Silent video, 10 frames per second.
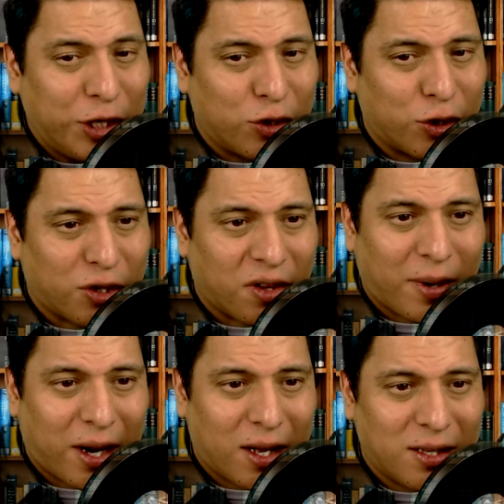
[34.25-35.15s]
research on the
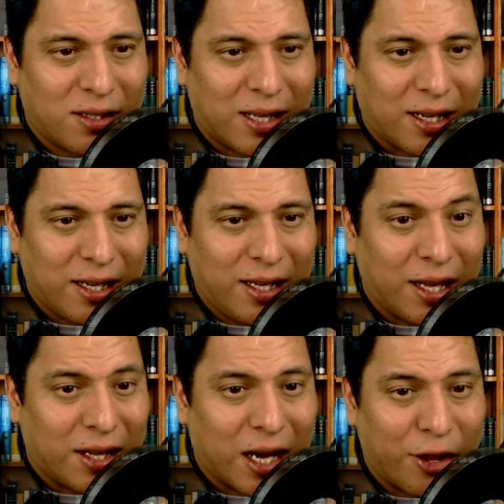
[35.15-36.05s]
pods that he
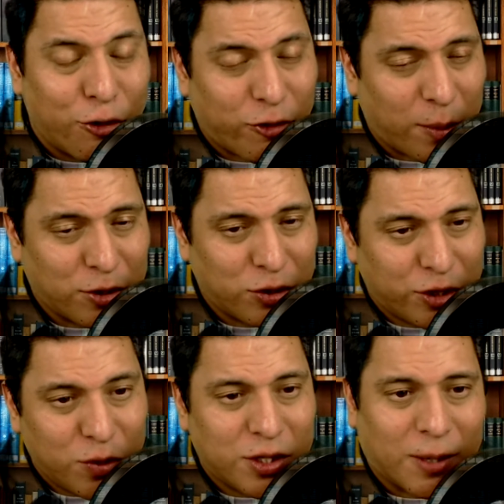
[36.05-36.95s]
and the other farmers are
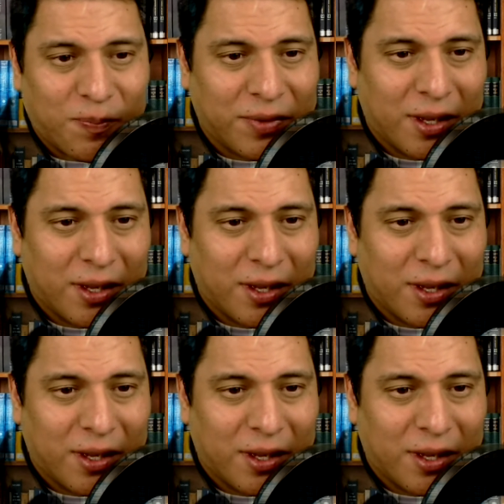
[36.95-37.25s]
using.